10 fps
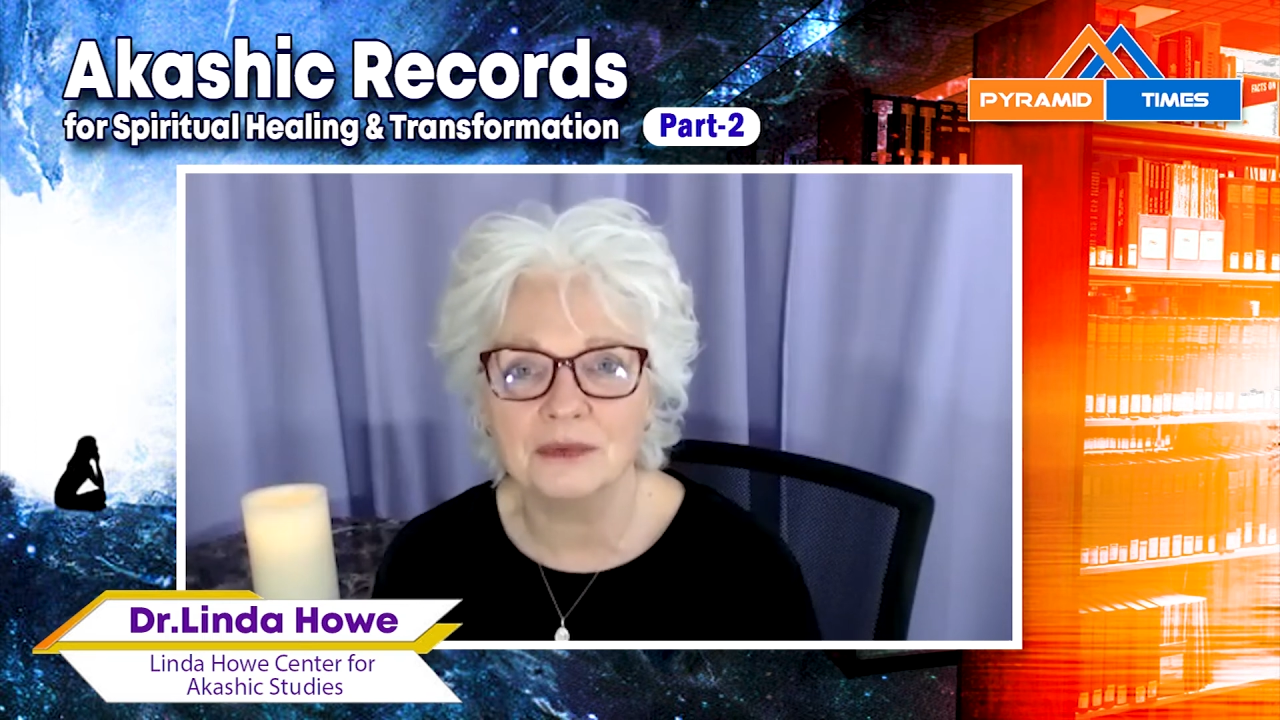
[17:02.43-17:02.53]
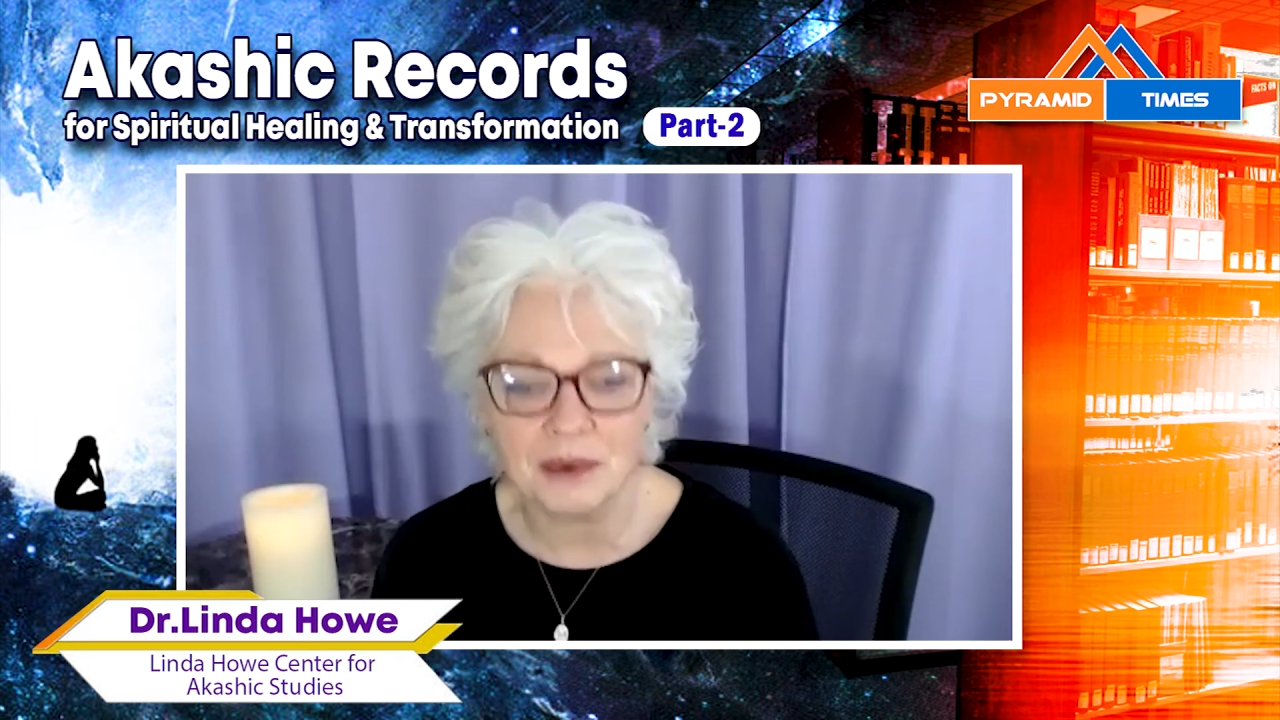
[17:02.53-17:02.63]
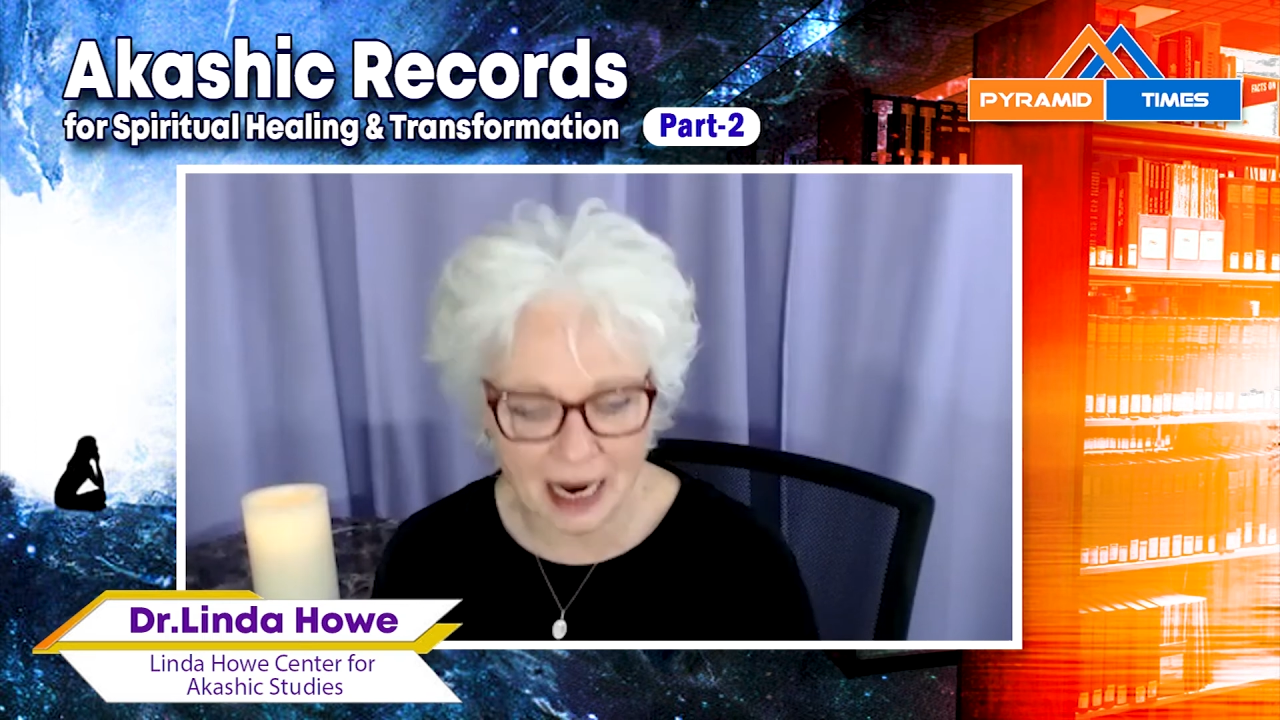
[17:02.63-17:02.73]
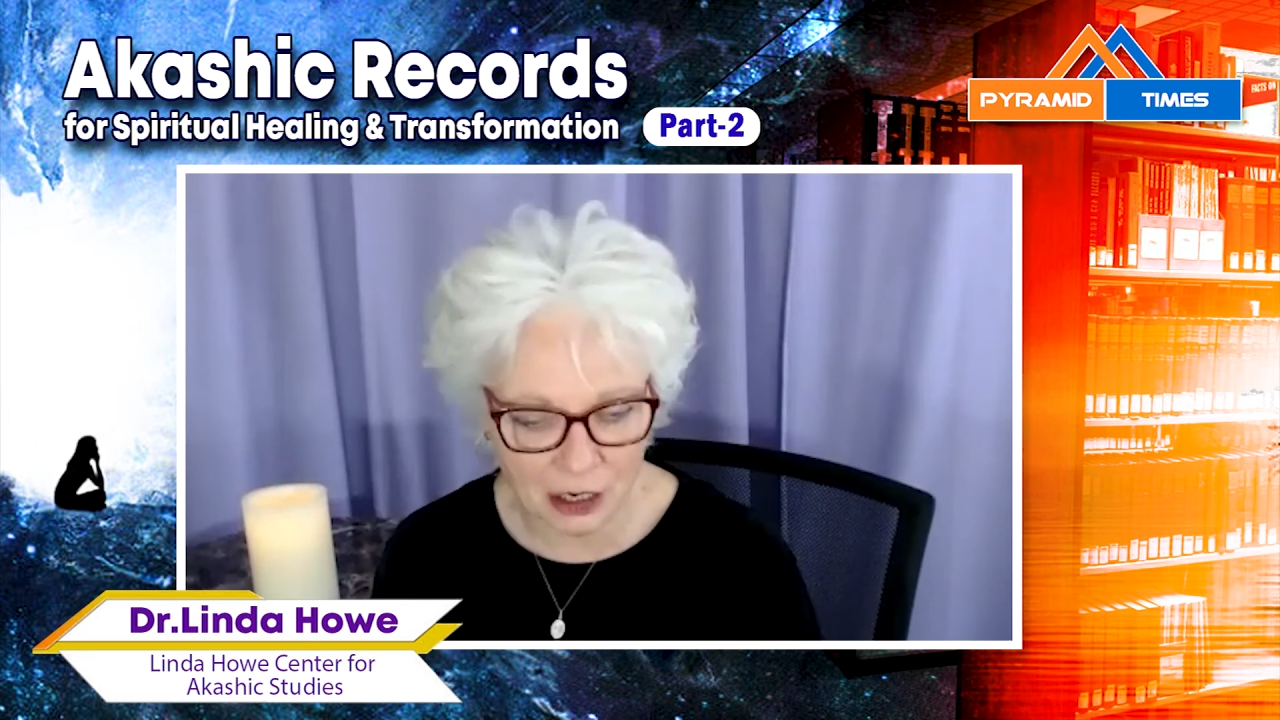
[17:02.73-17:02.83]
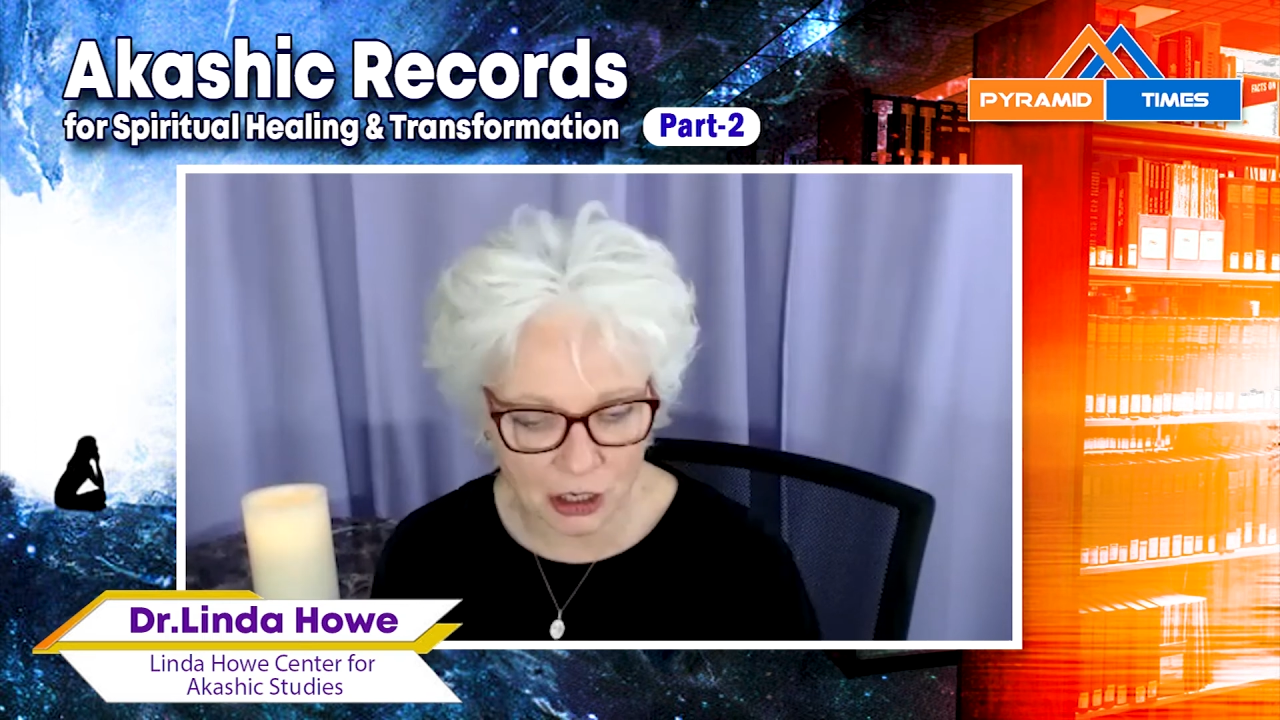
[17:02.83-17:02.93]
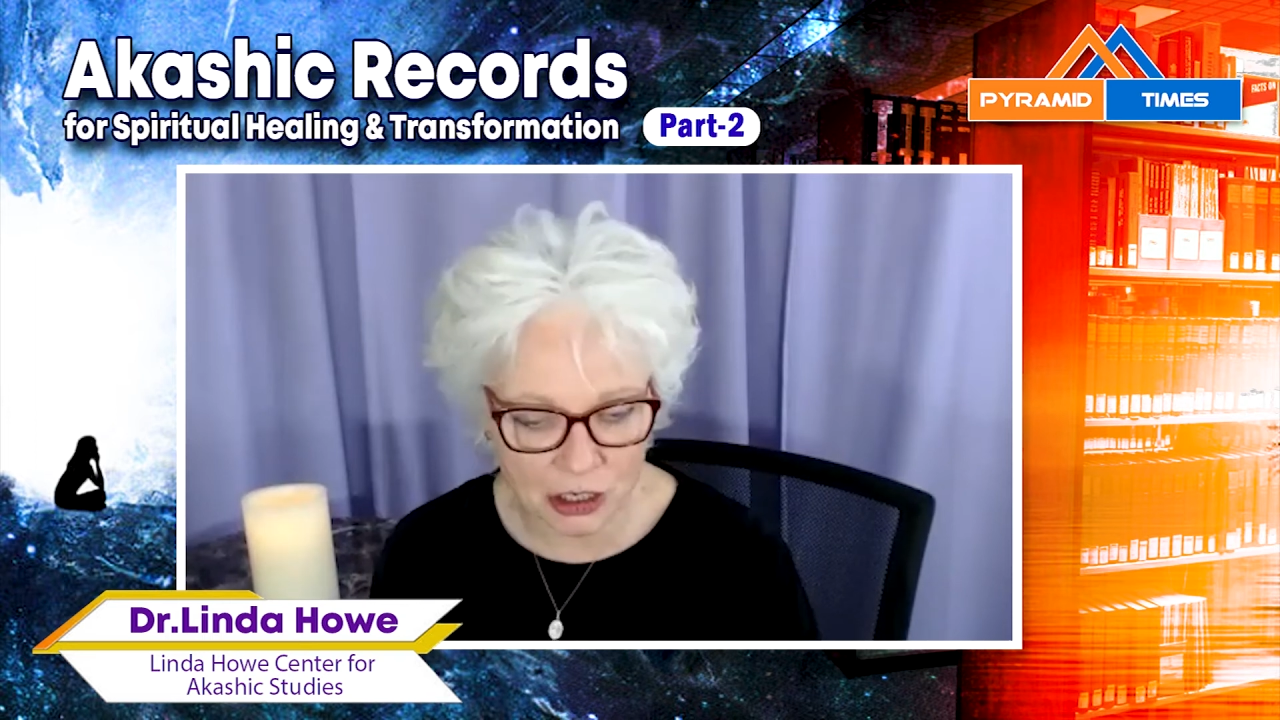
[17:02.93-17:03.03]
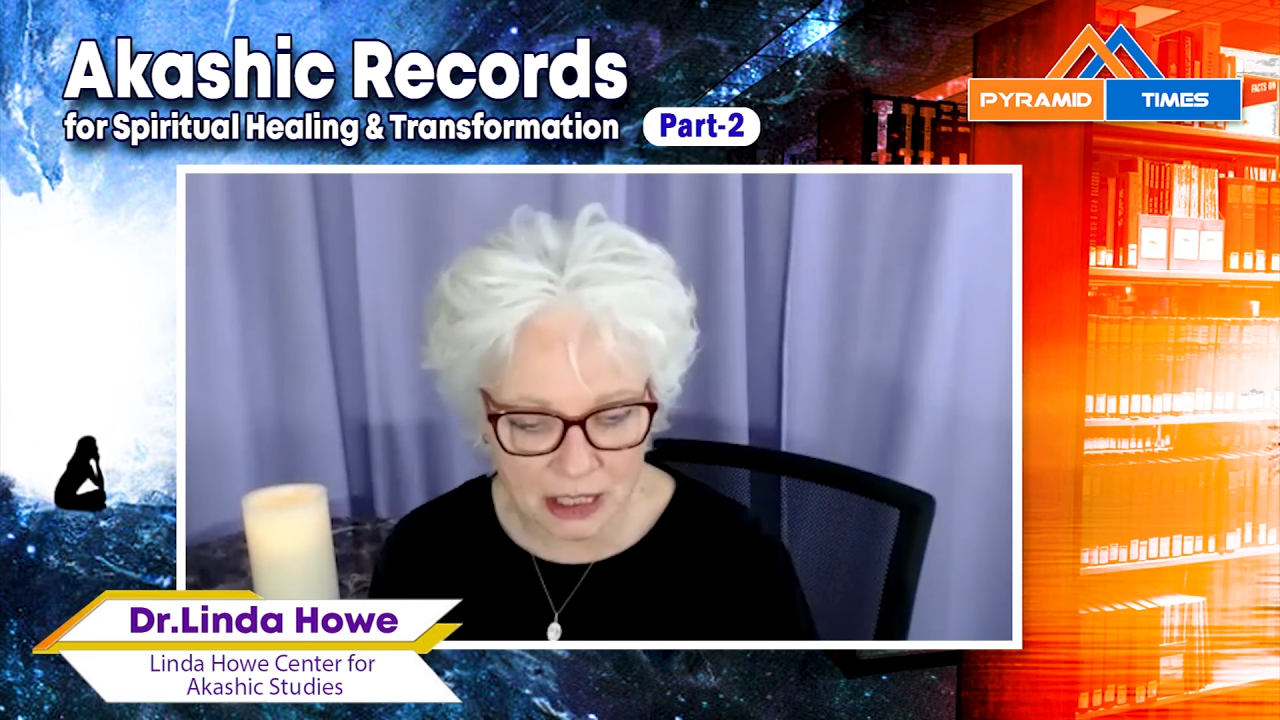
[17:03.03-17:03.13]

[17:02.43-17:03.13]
records